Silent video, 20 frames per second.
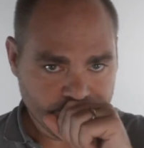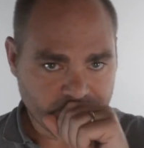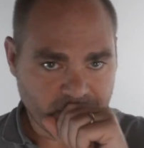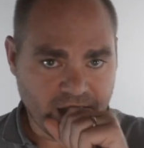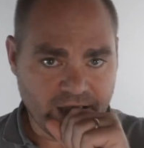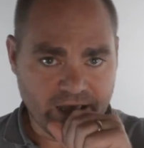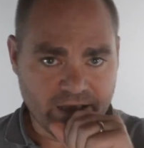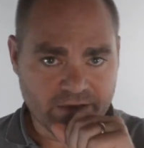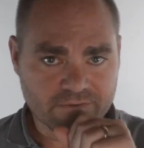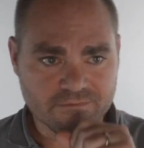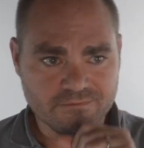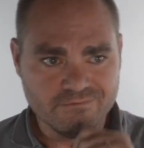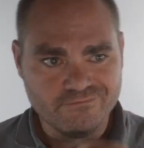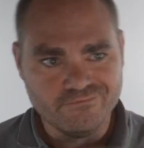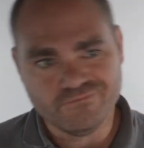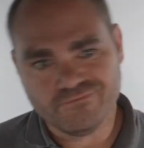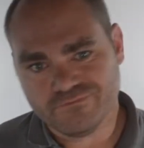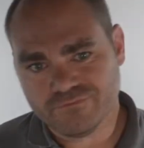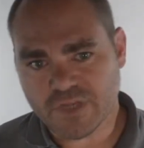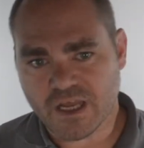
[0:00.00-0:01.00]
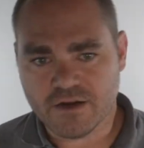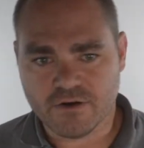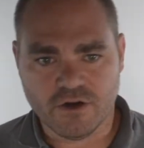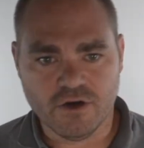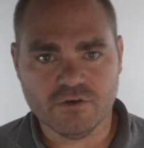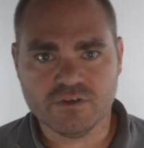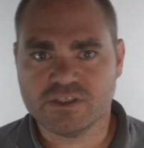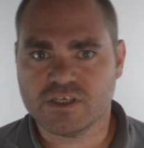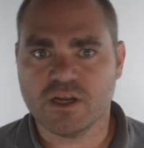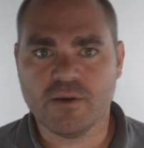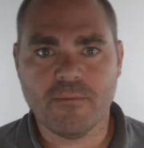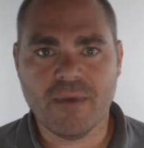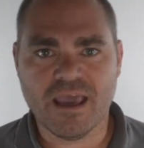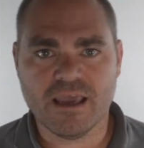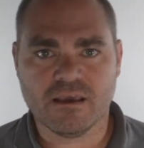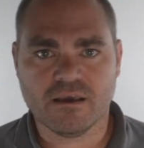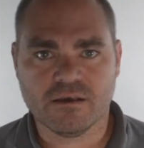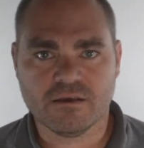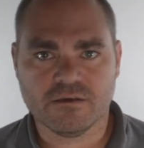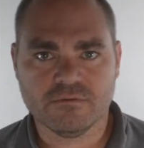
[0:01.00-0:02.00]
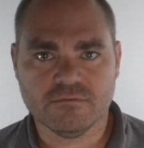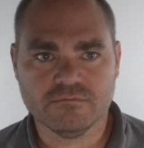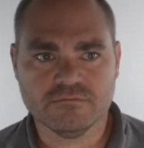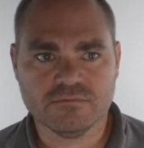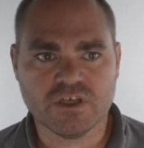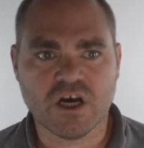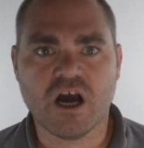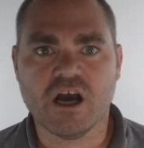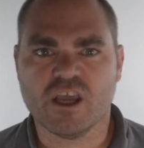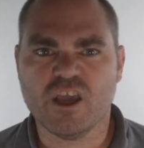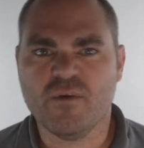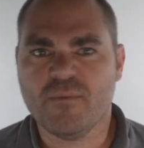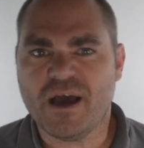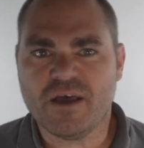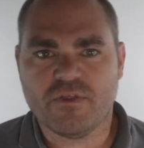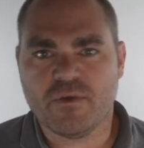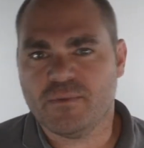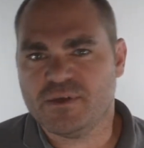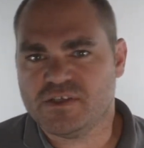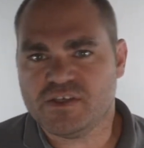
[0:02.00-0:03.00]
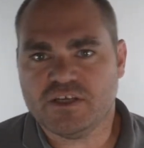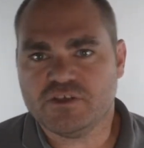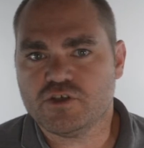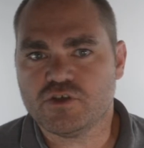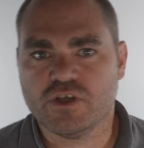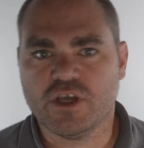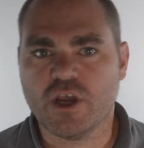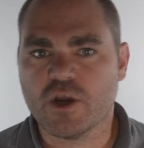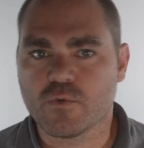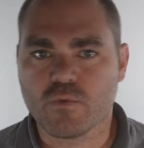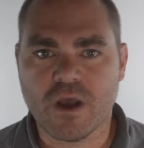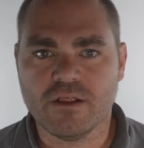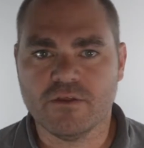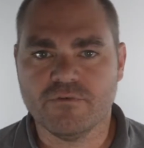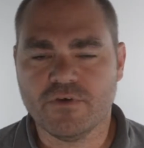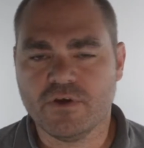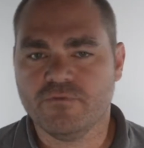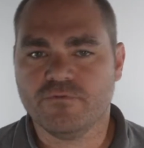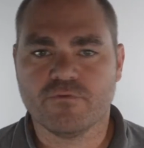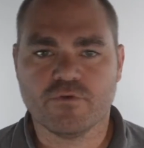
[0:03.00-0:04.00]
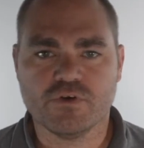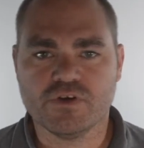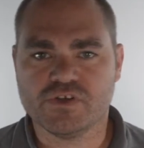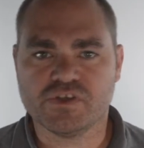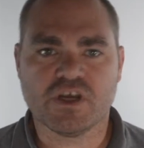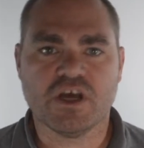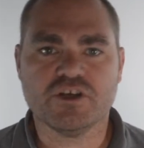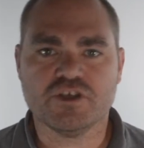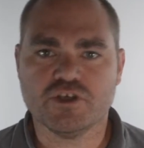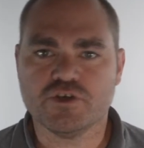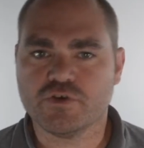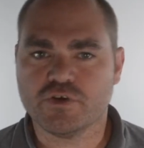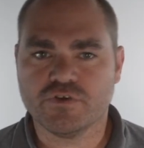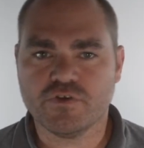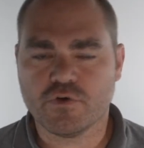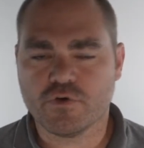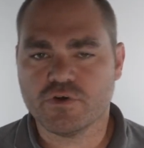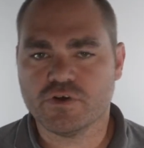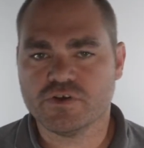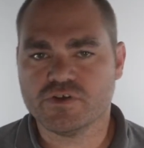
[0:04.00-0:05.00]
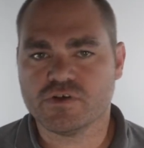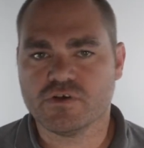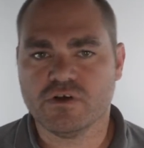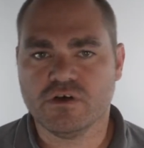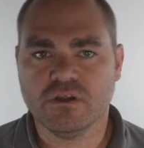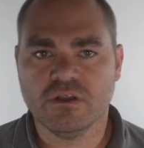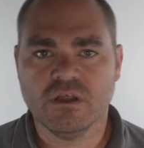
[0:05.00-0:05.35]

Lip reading: And, I don't know, it's going to make talking about them essentially irrelevant for discussion during the earnings call.